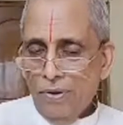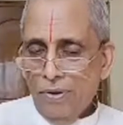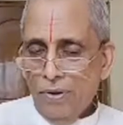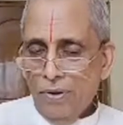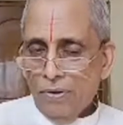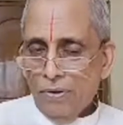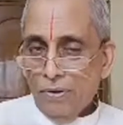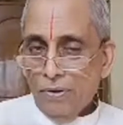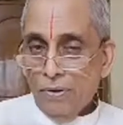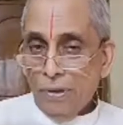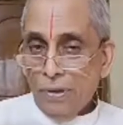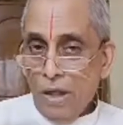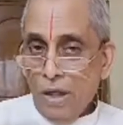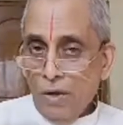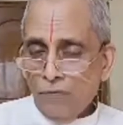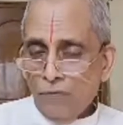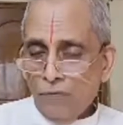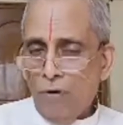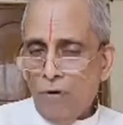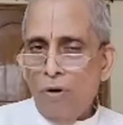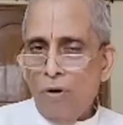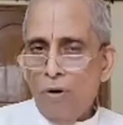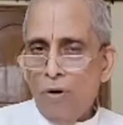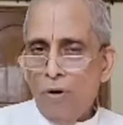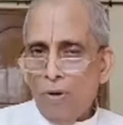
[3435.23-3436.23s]
So
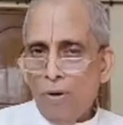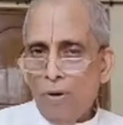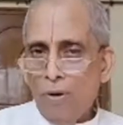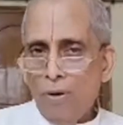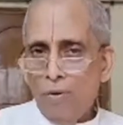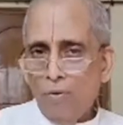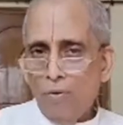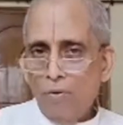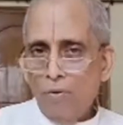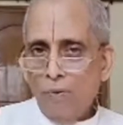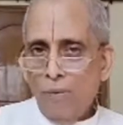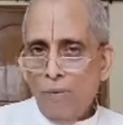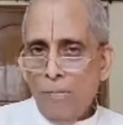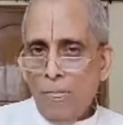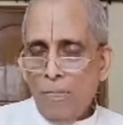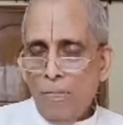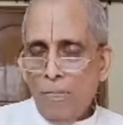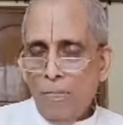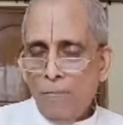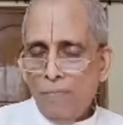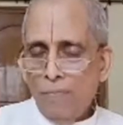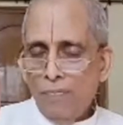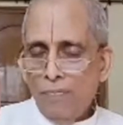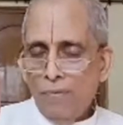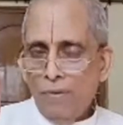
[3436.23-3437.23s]
therefore,
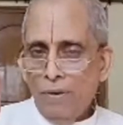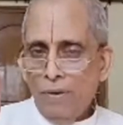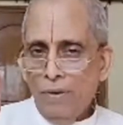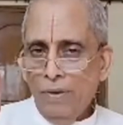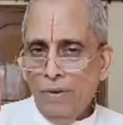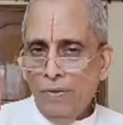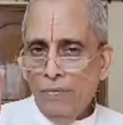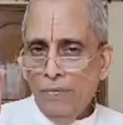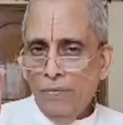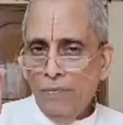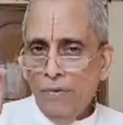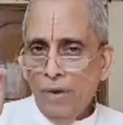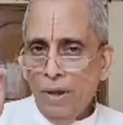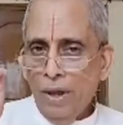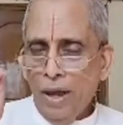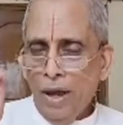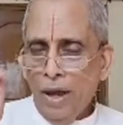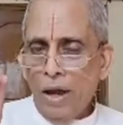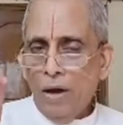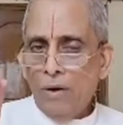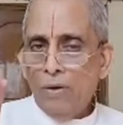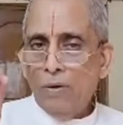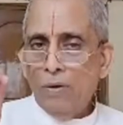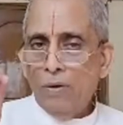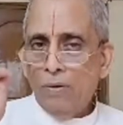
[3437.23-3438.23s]
we
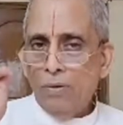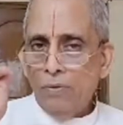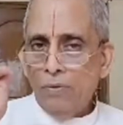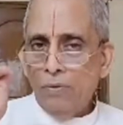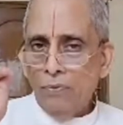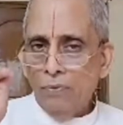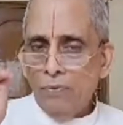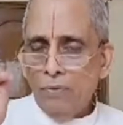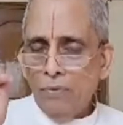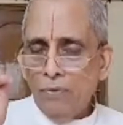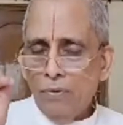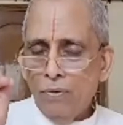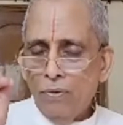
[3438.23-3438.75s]
have to